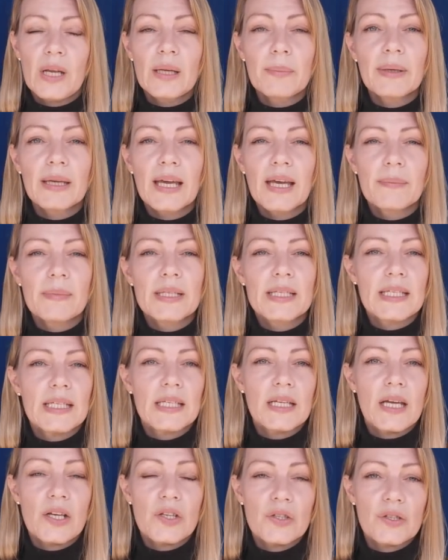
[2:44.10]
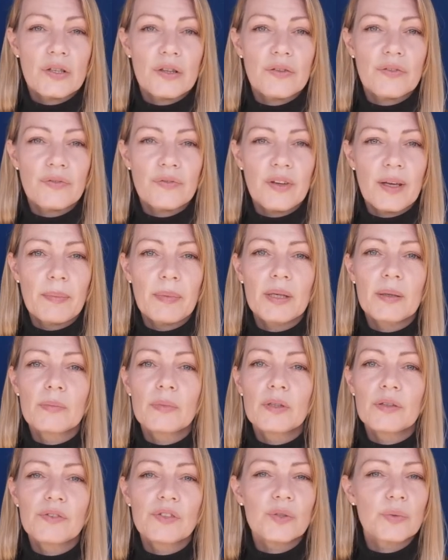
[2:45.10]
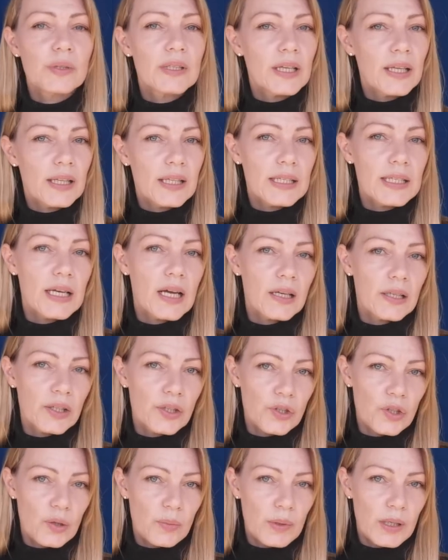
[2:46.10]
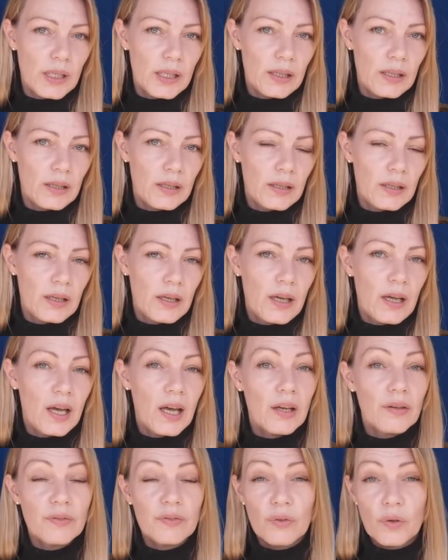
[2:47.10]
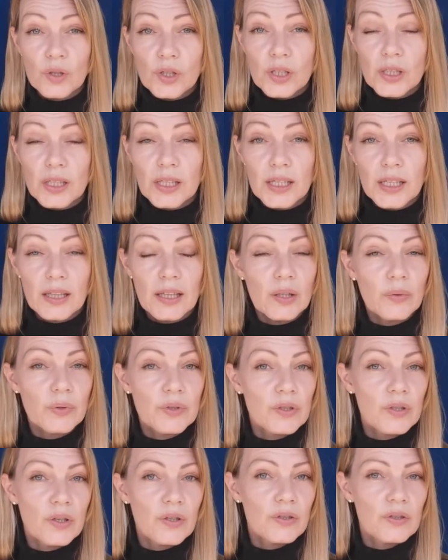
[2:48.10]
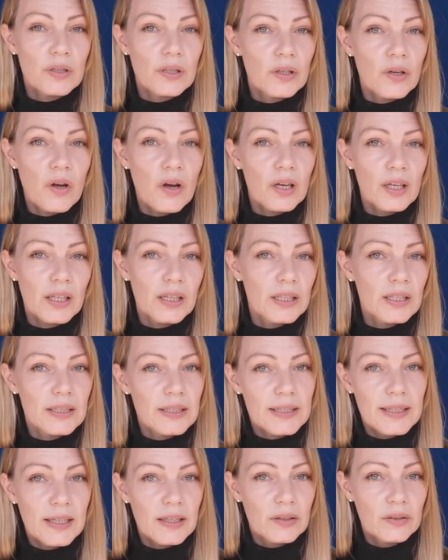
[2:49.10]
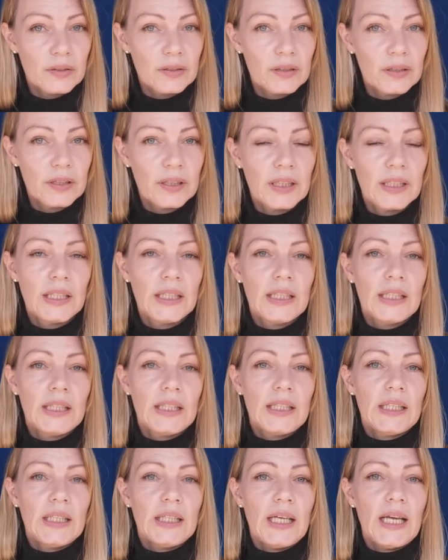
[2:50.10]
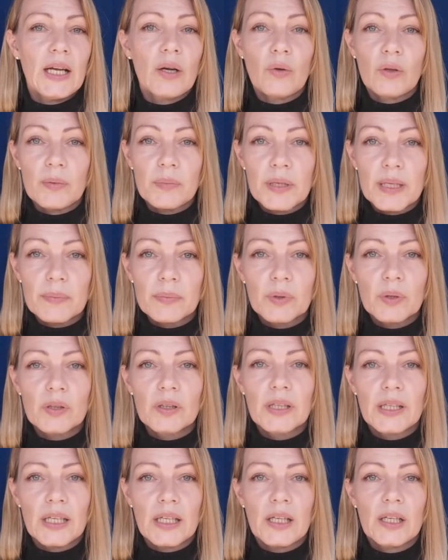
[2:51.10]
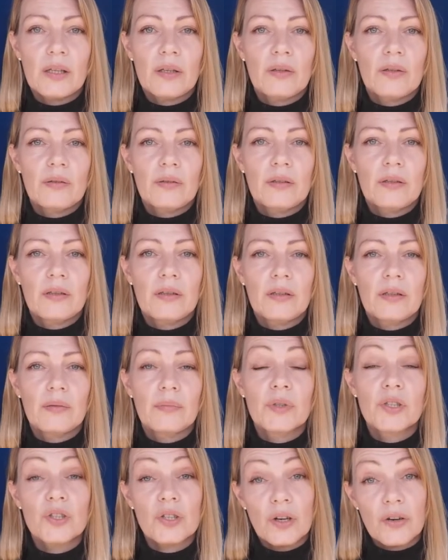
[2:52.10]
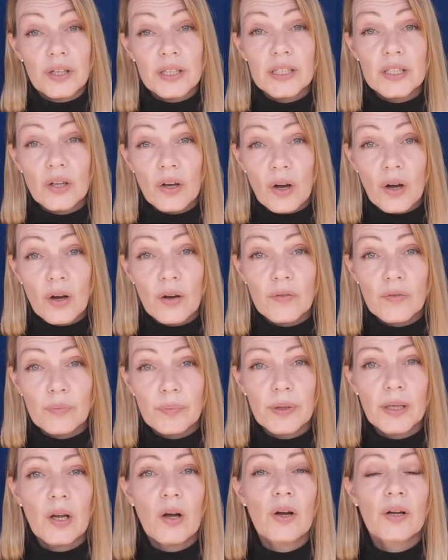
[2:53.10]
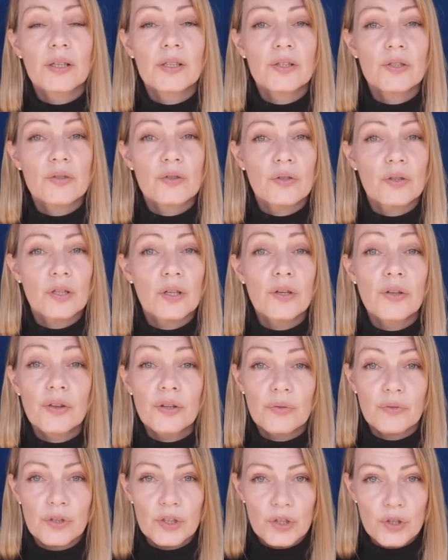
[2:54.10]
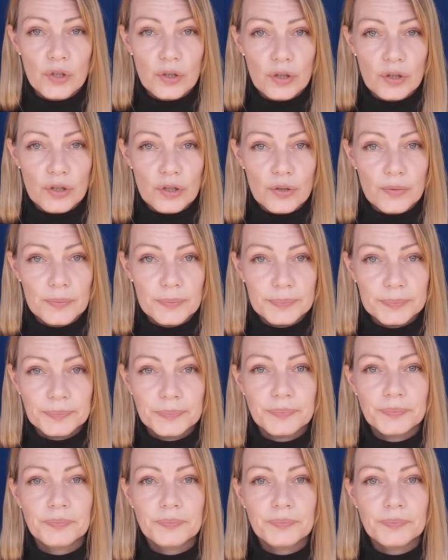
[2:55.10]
When he became a teenager, the family moved to another town in Germany. Unfortunately, there was no synagogue in this town, and all the people there, majority of, belonged to the Lutheran Church.